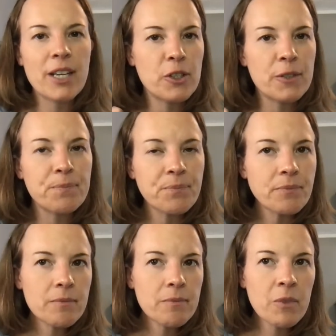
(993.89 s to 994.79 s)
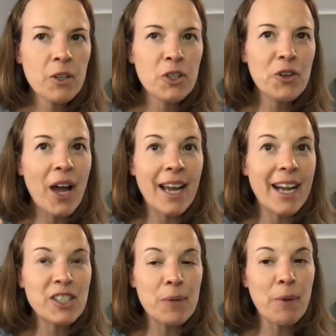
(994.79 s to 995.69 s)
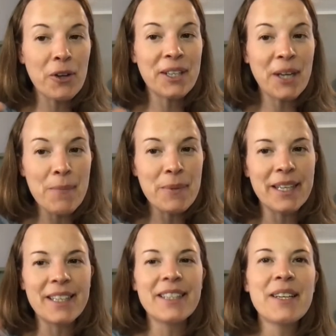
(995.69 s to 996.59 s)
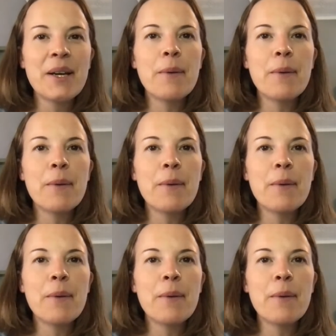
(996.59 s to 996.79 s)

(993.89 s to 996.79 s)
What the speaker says: You're not actually part of the company,